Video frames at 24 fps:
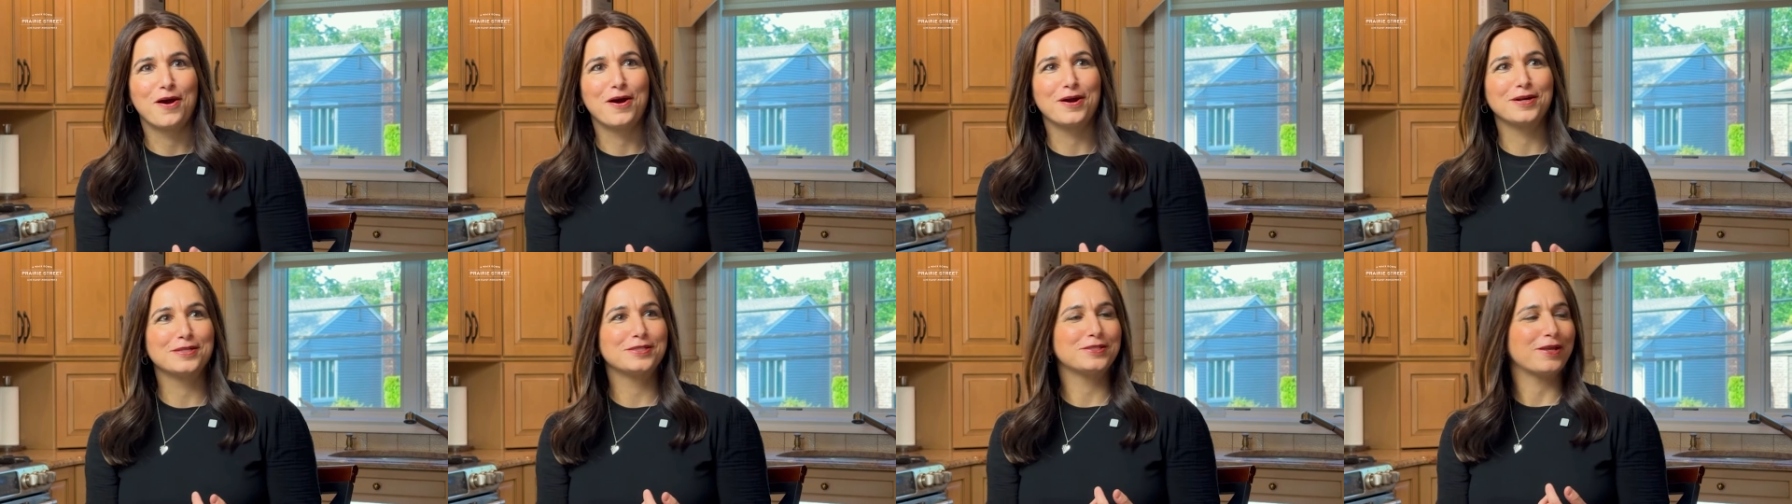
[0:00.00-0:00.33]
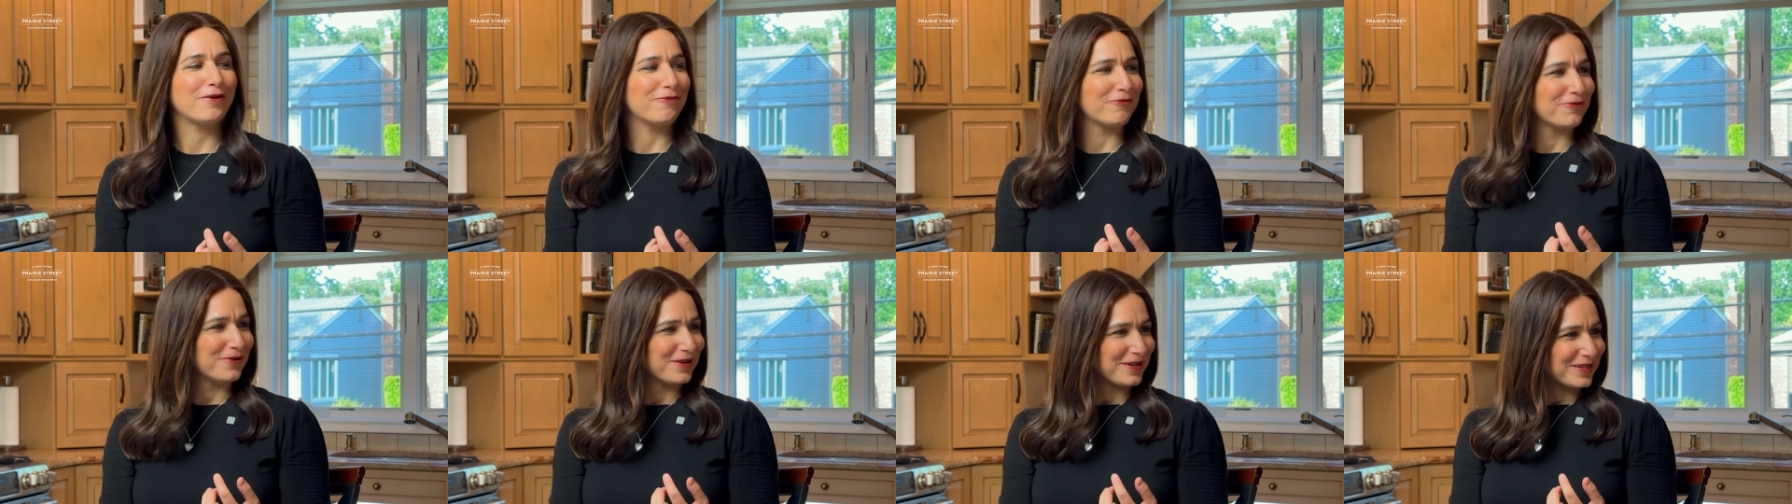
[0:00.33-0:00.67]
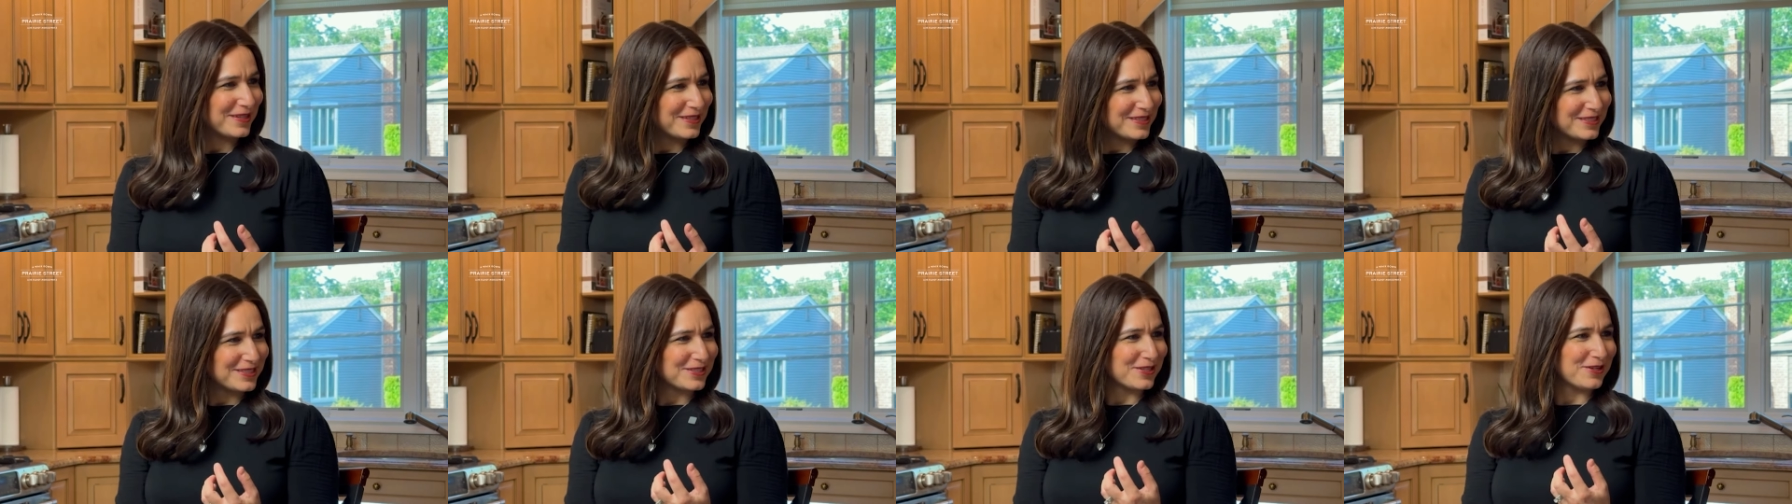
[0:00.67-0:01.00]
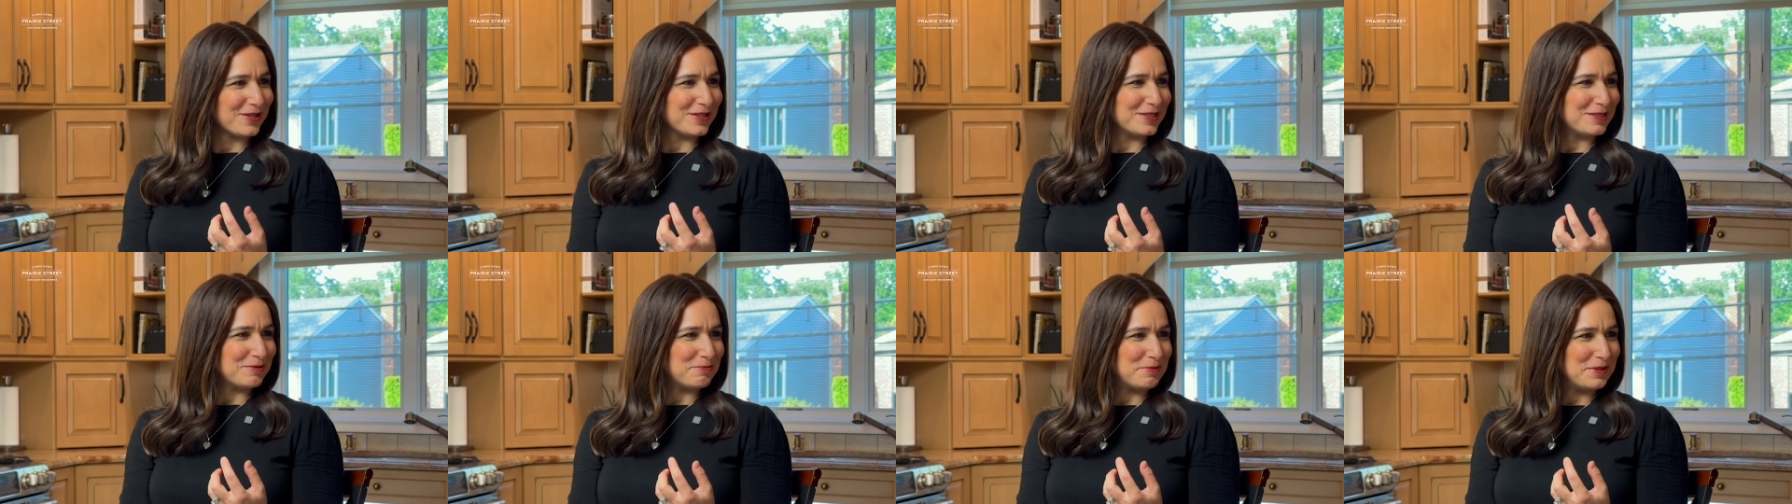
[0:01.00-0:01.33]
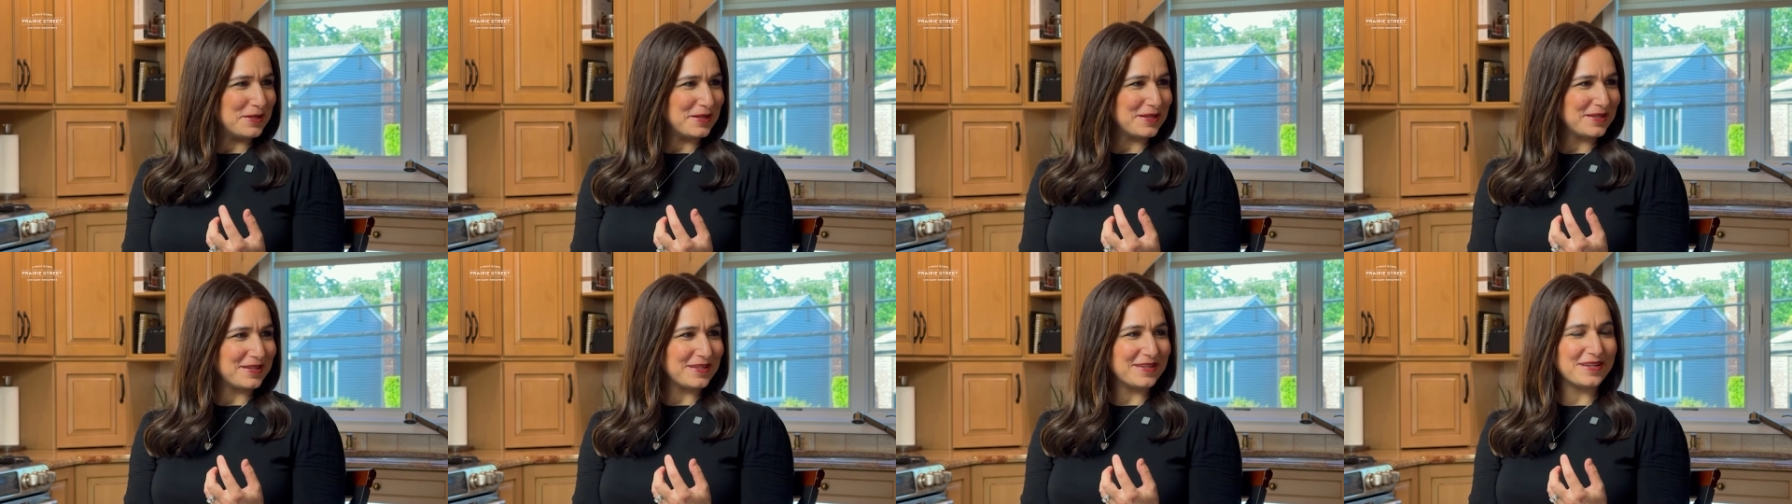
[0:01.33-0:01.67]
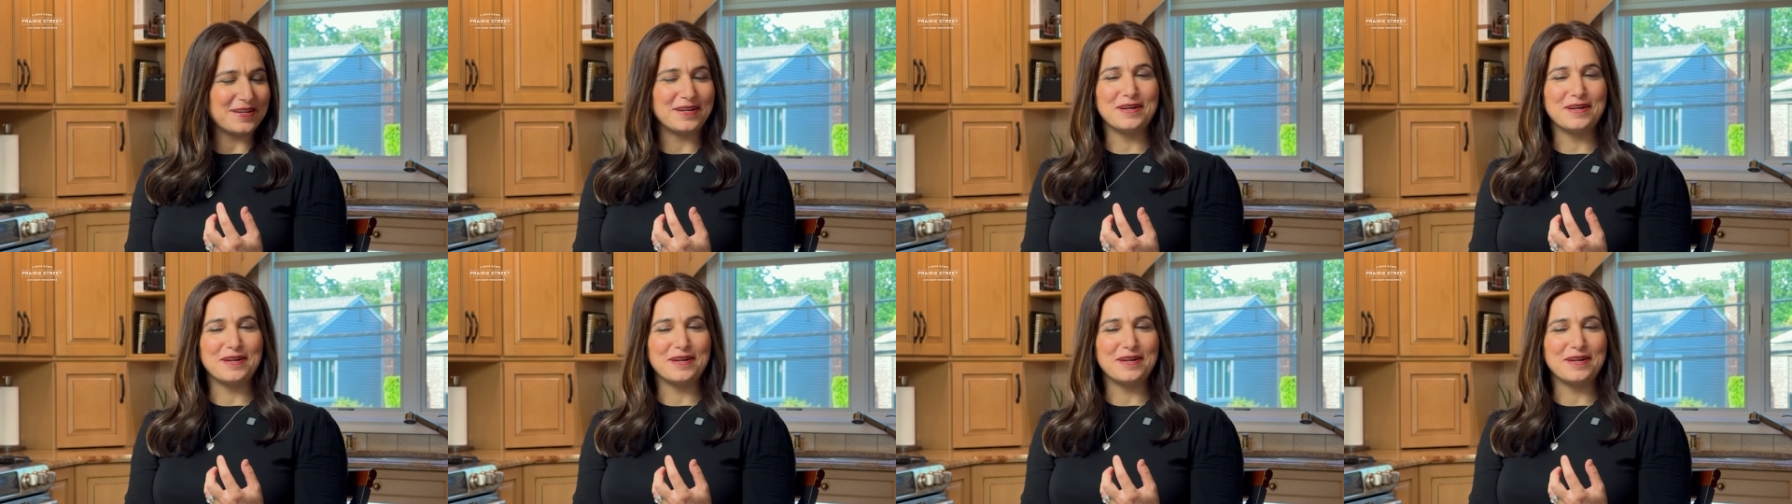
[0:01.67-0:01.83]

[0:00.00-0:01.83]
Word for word: are suffering, so to speak.